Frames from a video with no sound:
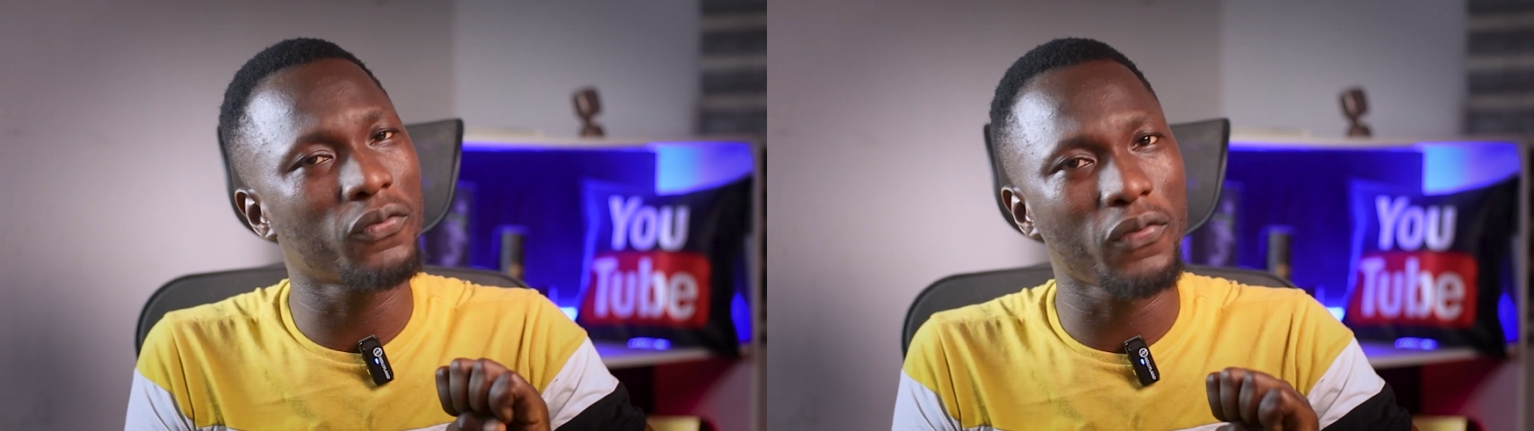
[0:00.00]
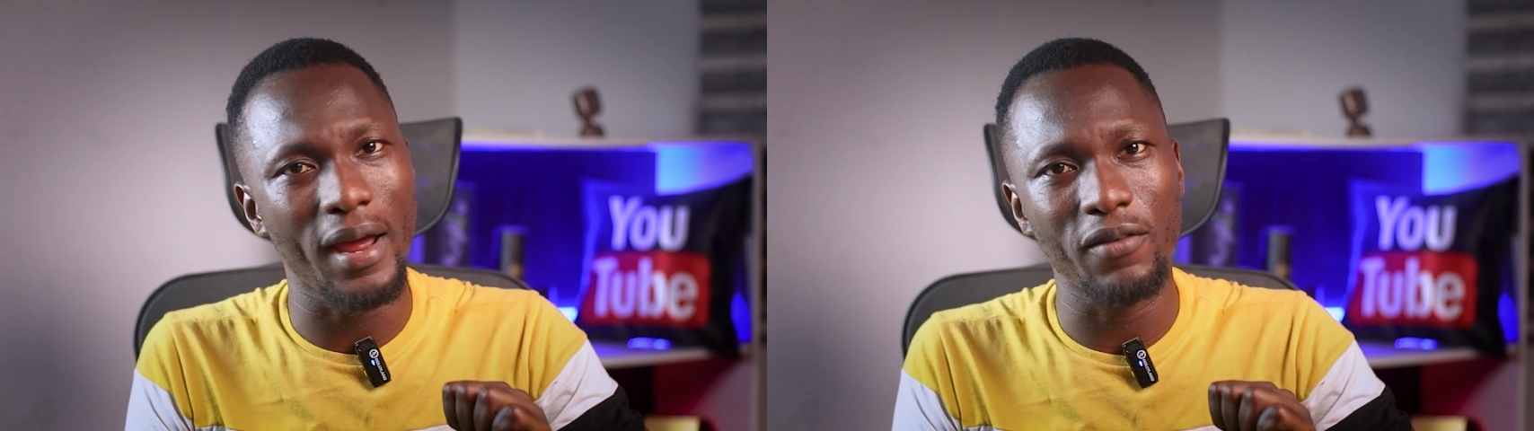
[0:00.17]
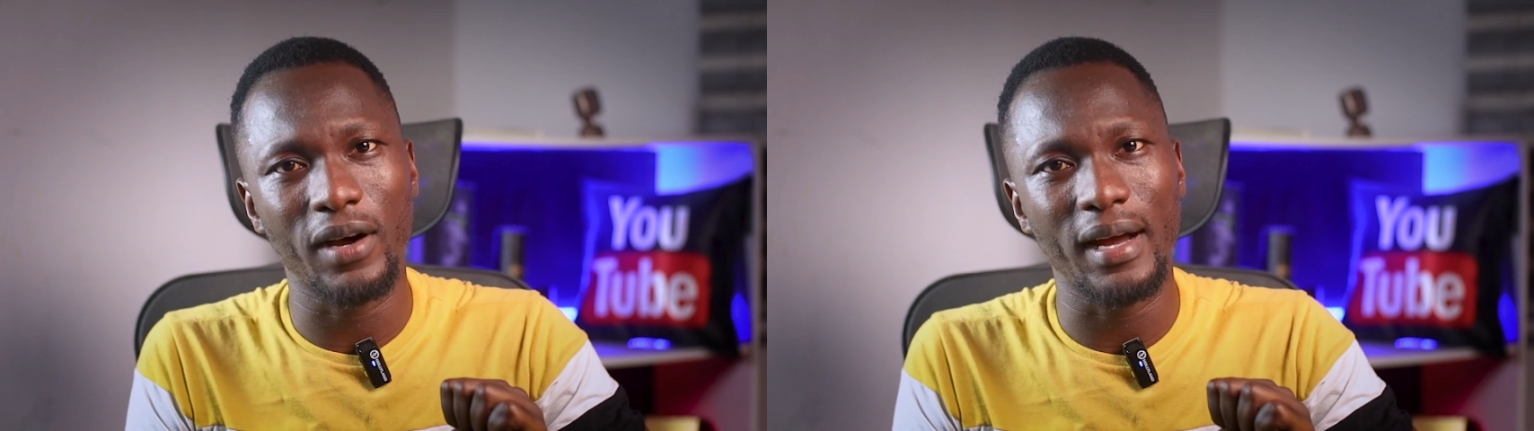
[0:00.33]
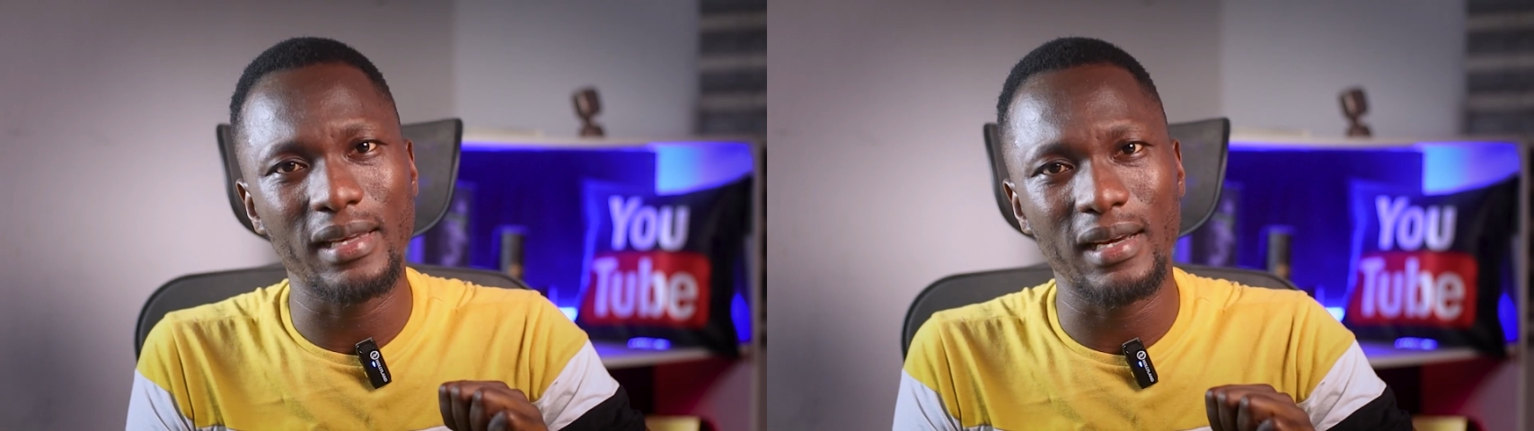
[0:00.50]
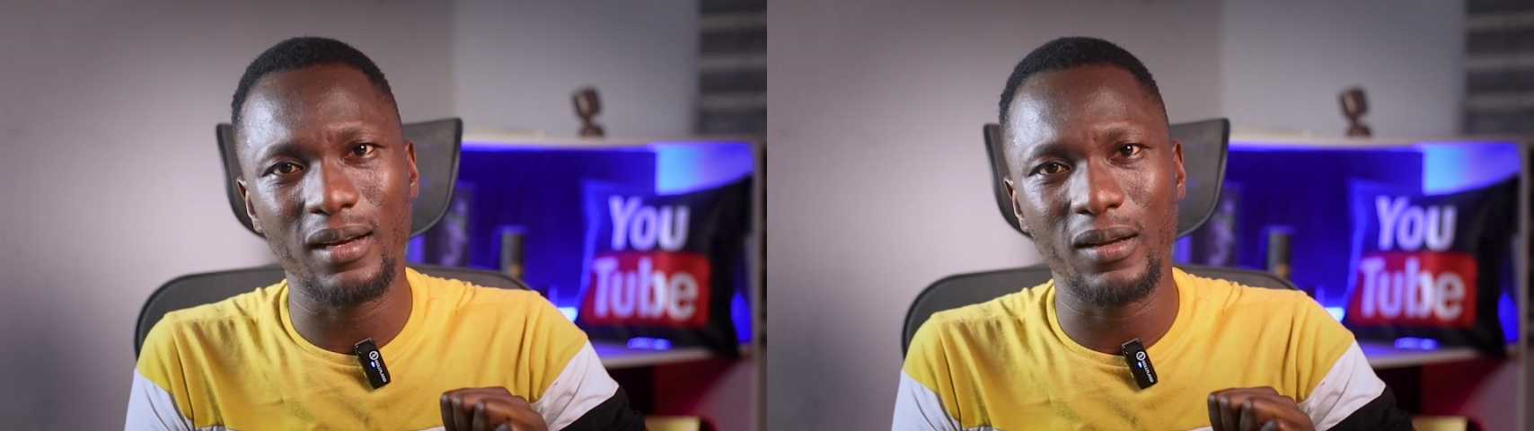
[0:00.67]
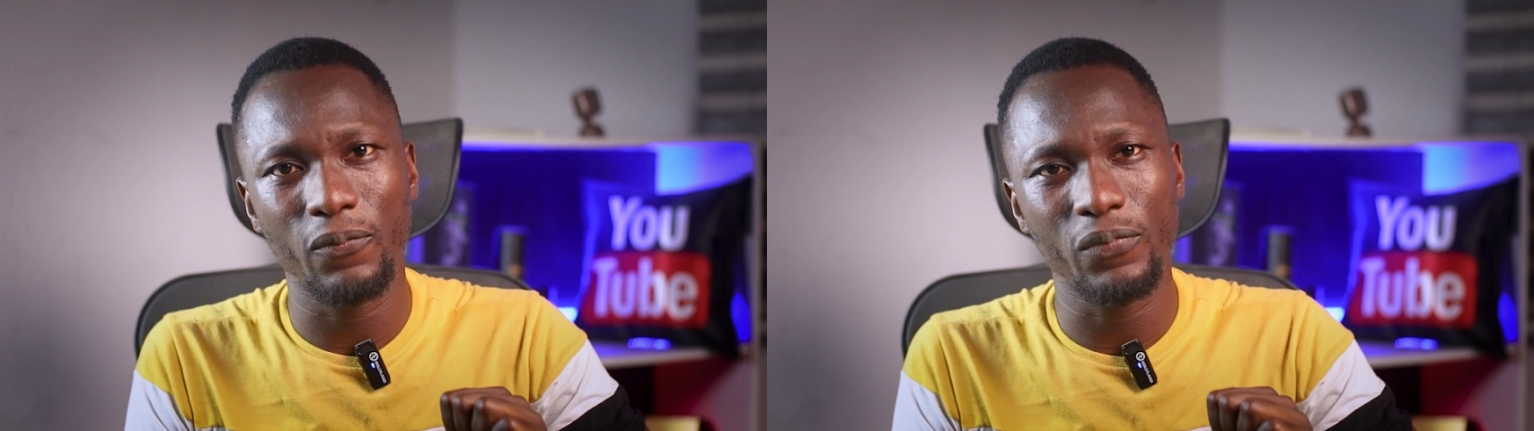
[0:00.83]

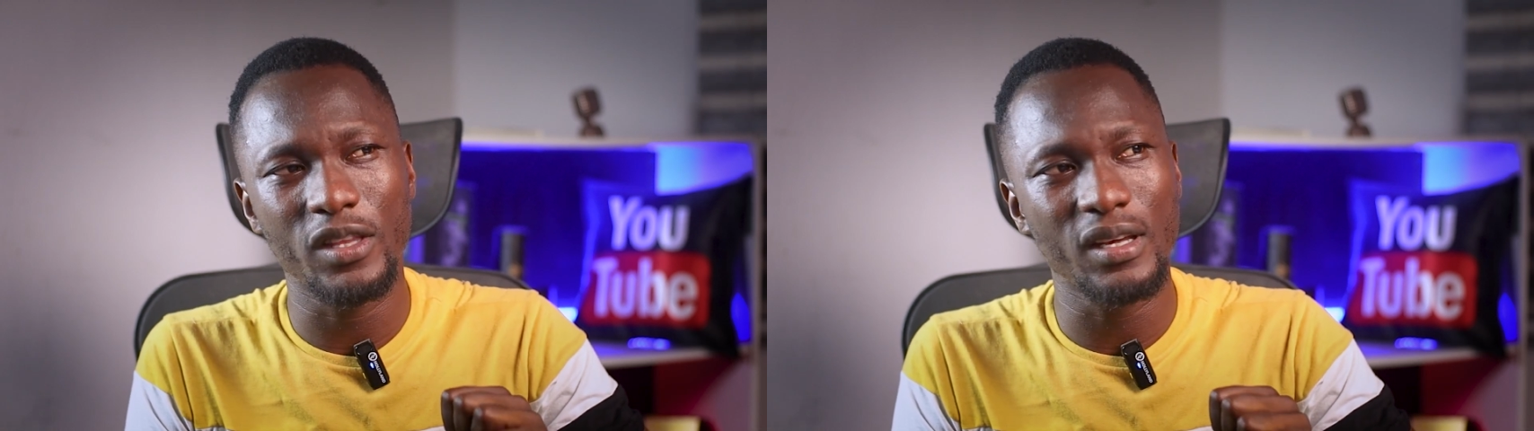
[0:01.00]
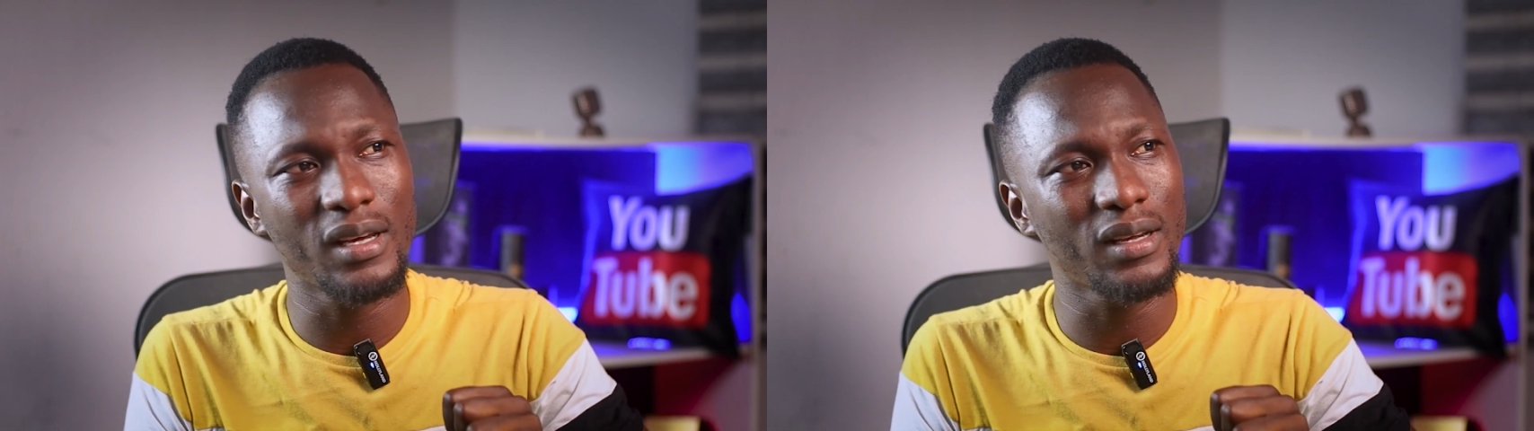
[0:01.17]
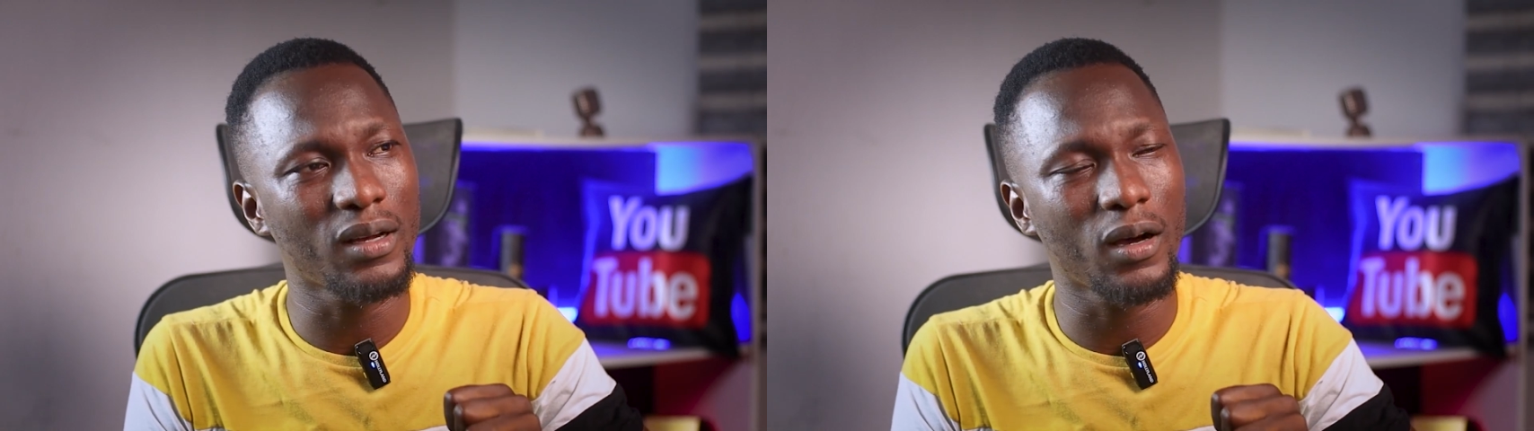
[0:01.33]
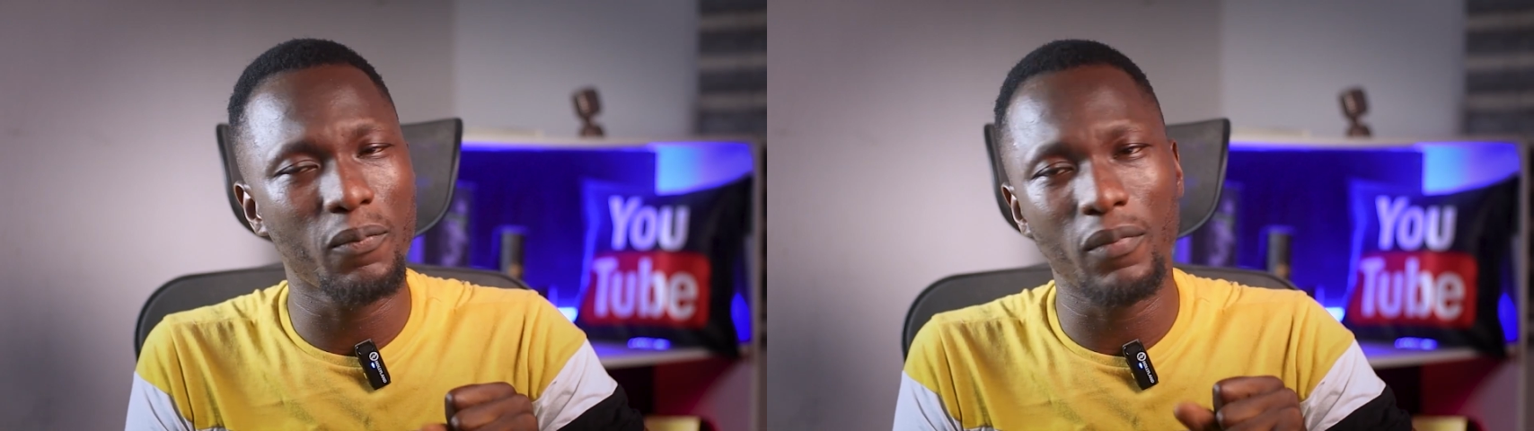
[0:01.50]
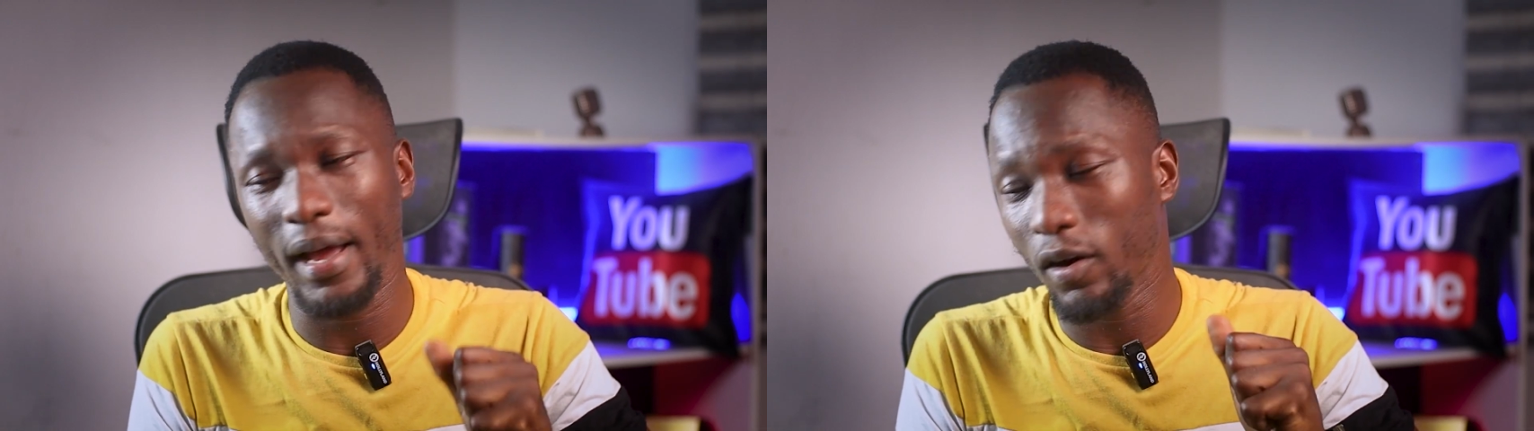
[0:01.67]
Fiverr.